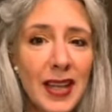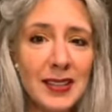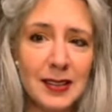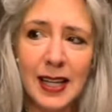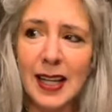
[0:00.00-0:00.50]

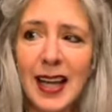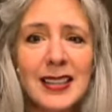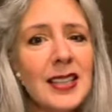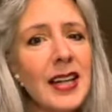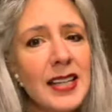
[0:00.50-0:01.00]
it's
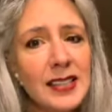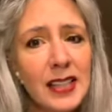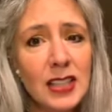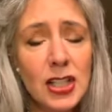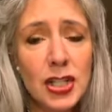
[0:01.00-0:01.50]
a nice
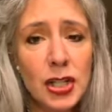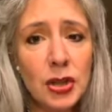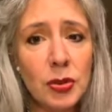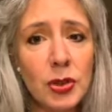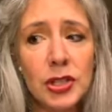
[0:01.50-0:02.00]
thing to
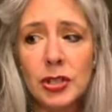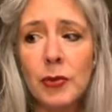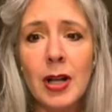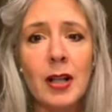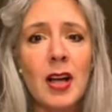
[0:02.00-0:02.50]
do. You just
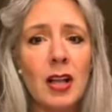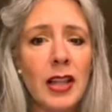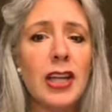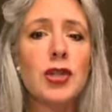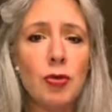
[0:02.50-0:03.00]
don't want to
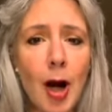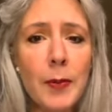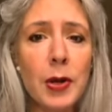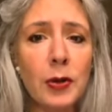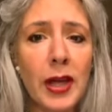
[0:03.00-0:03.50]
like
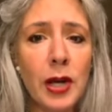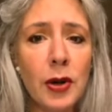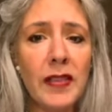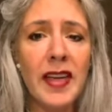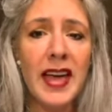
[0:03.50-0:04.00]
drop your link
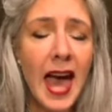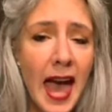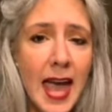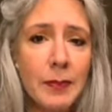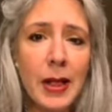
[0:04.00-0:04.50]
going like,
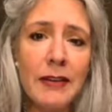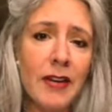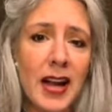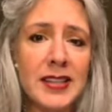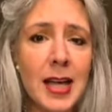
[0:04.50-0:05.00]
hey, Black
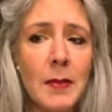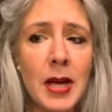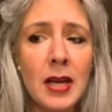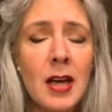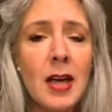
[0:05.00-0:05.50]
Friday's
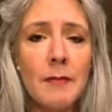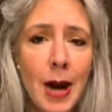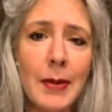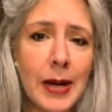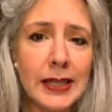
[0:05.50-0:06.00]
coming,
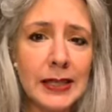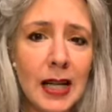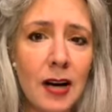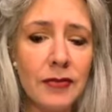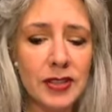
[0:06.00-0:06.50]
buy my
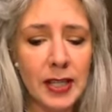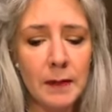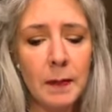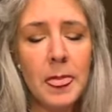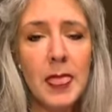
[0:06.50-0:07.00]
stuff. It's
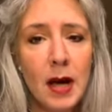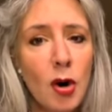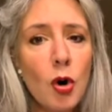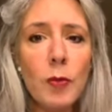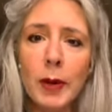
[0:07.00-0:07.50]
like,
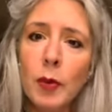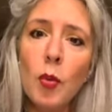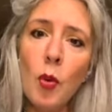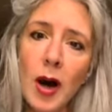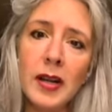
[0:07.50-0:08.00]
no,
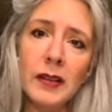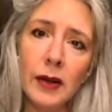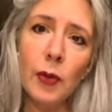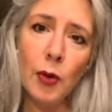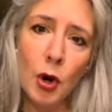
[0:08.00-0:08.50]
people want a
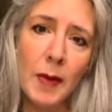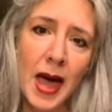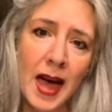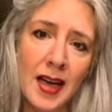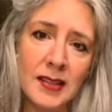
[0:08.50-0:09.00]
little
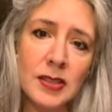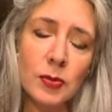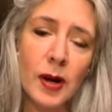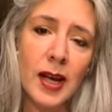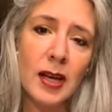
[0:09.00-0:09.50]
romance,
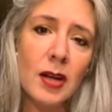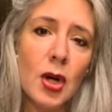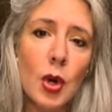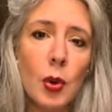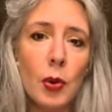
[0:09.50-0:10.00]
right?
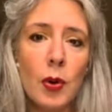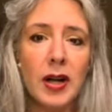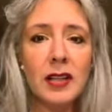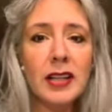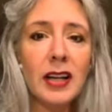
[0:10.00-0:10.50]
We
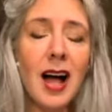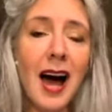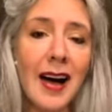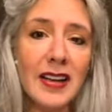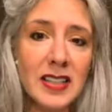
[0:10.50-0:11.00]
want a little
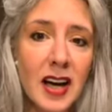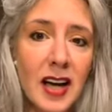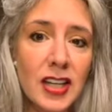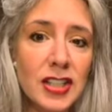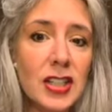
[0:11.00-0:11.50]
high
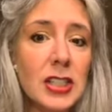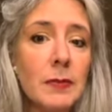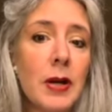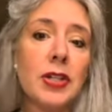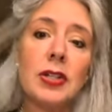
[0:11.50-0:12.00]
touch,
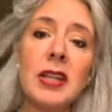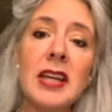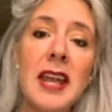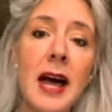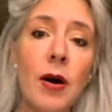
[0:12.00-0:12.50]

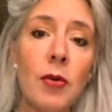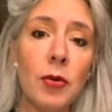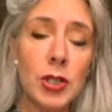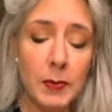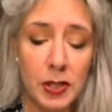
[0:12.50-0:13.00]
especially
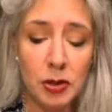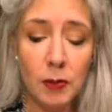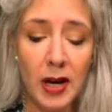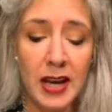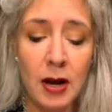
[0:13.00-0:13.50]

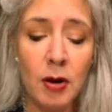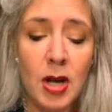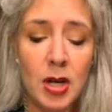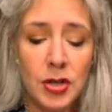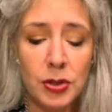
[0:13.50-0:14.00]
right now.
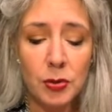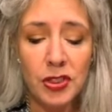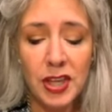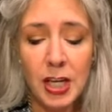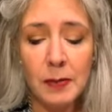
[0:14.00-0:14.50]
So we
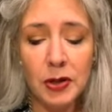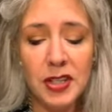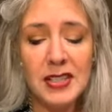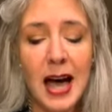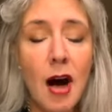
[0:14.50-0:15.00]
think about
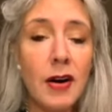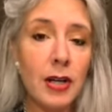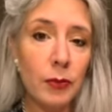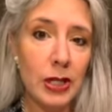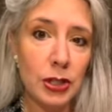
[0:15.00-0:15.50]
this, how
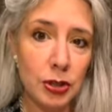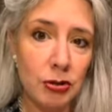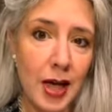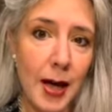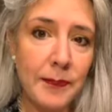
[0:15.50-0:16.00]
can we do
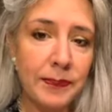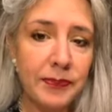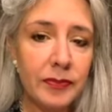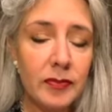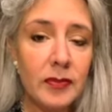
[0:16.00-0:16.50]
that?
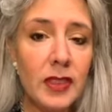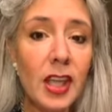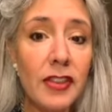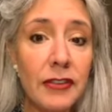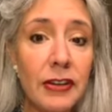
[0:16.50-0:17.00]

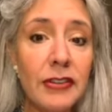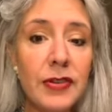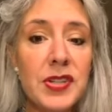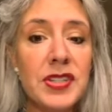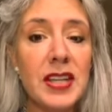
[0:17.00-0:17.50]
The very
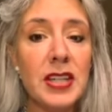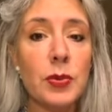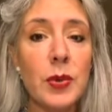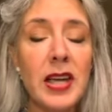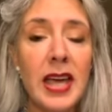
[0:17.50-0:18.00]
first thing
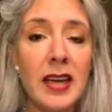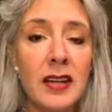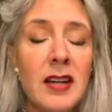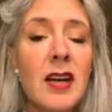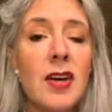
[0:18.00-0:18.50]
is we
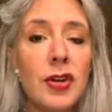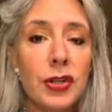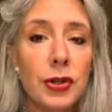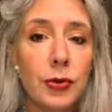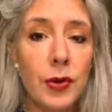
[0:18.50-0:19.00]
can
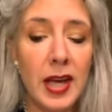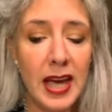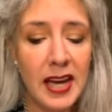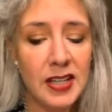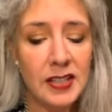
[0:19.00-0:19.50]

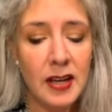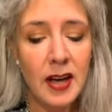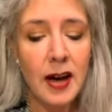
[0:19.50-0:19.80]
create